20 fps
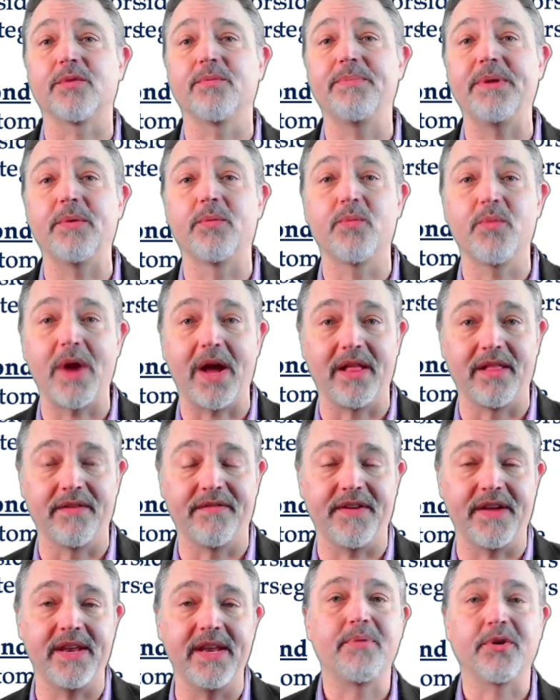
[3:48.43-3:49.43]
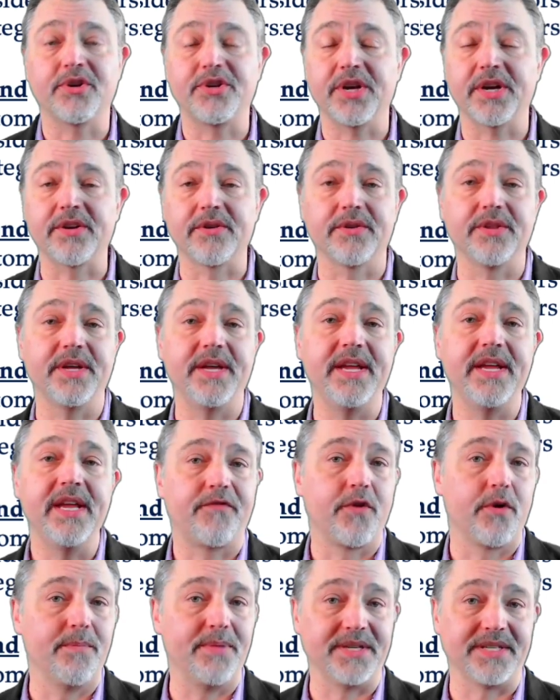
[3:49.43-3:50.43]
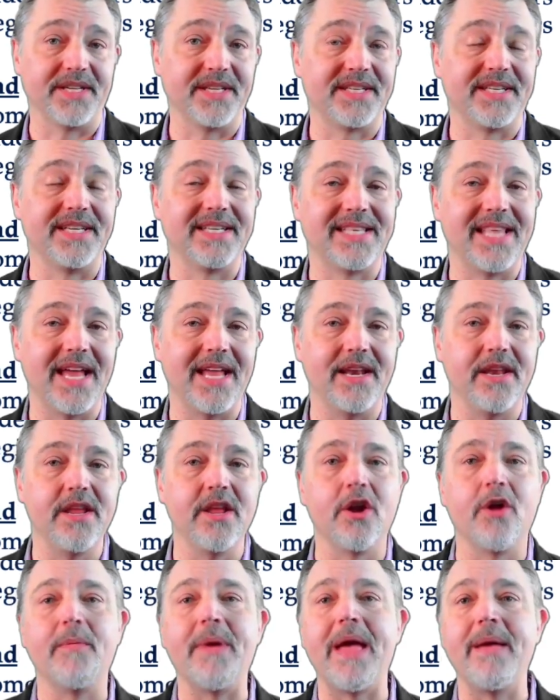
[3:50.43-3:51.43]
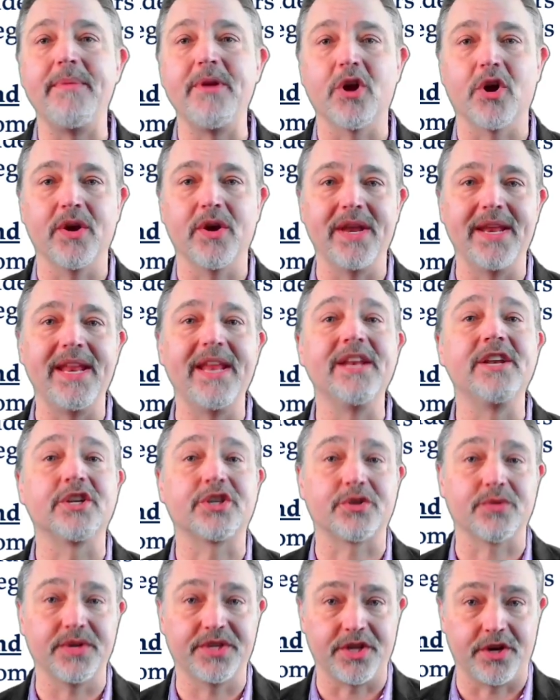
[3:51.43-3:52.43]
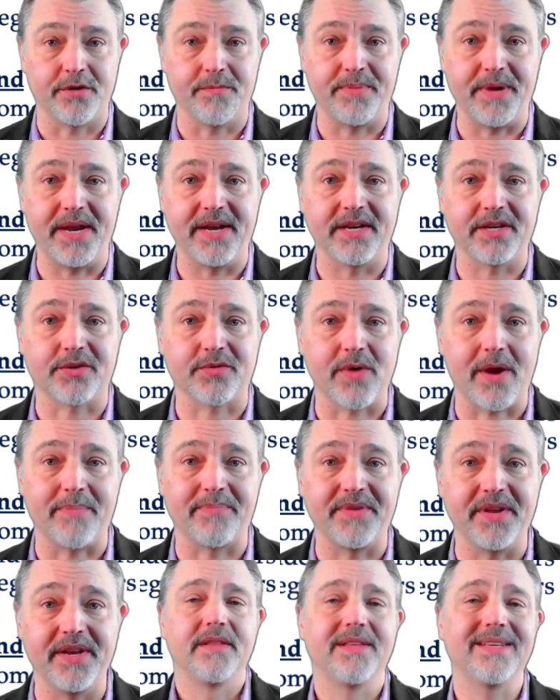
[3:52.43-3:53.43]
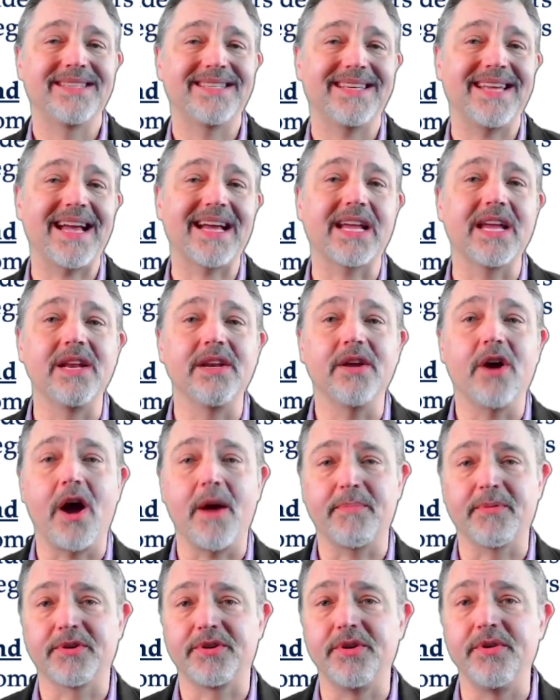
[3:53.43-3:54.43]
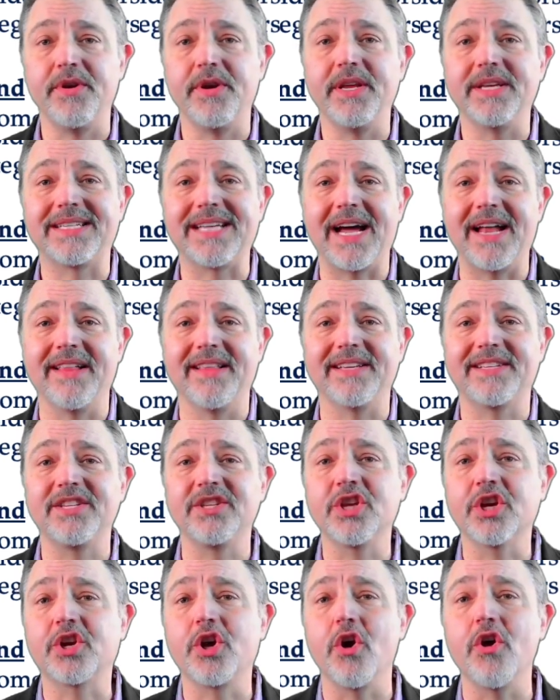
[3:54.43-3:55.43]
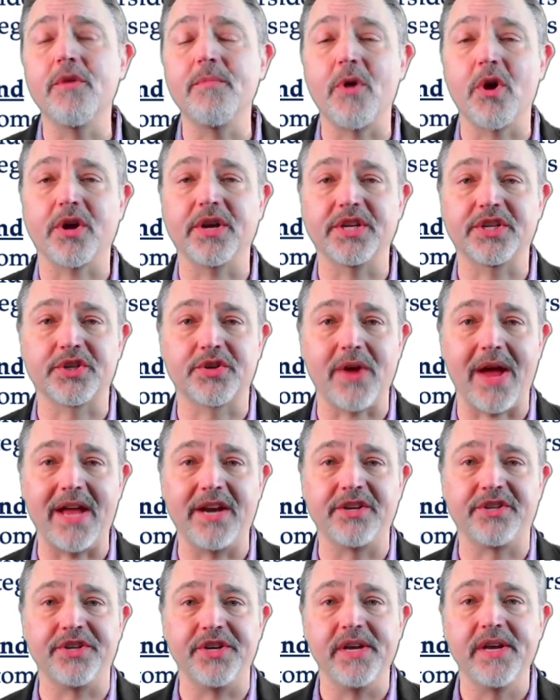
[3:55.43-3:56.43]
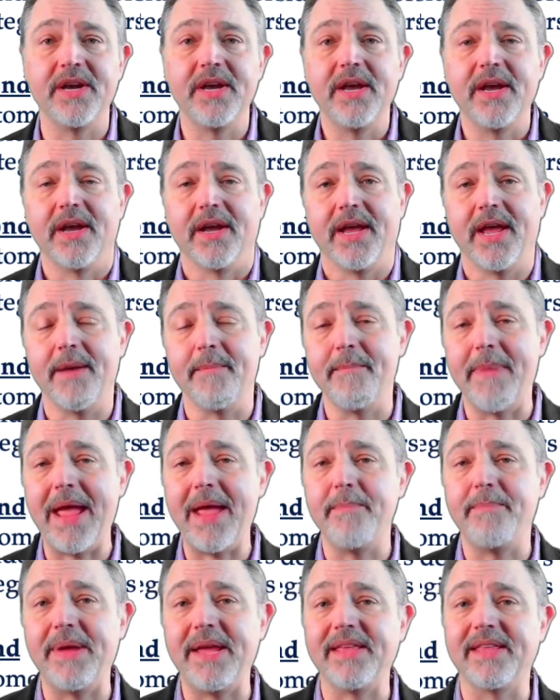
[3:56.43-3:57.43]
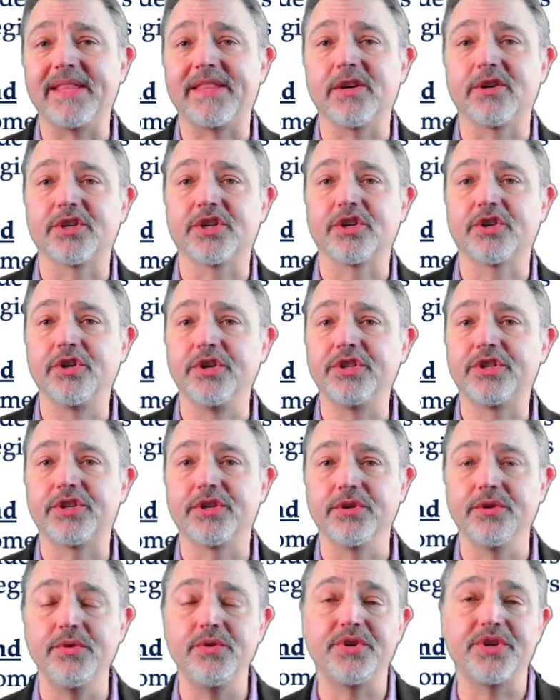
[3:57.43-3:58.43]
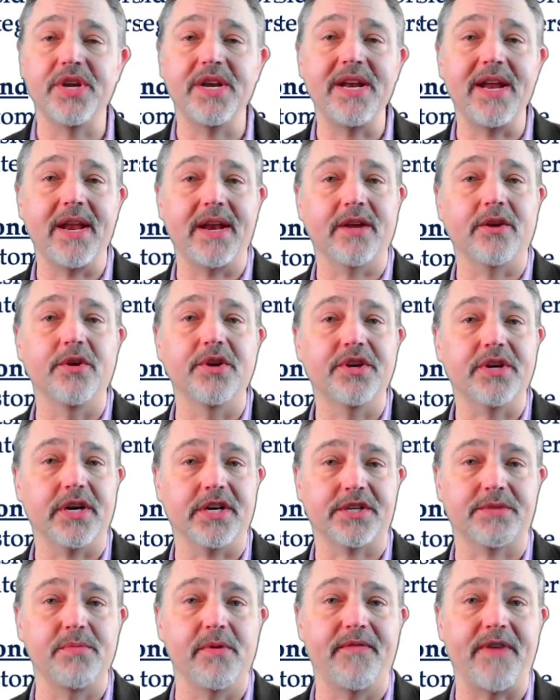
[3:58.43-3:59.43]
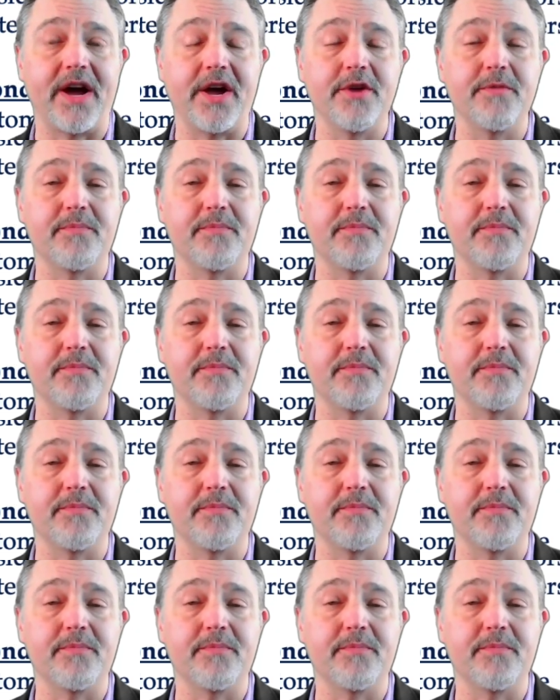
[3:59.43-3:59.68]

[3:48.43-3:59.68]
be relevant, particularly for businesses that, maybe are in industries that are being disrupted. The second opportunity side of this is the go-to-market strategy. It may be that there's a good solution and a good customer value